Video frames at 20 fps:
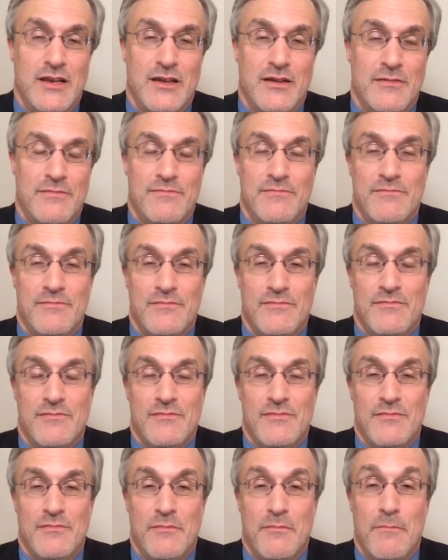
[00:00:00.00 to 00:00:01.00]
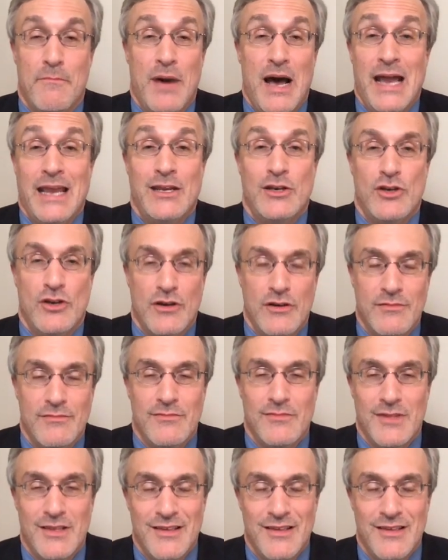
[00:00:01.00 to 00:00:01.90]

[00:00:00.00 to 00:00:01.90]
a binder.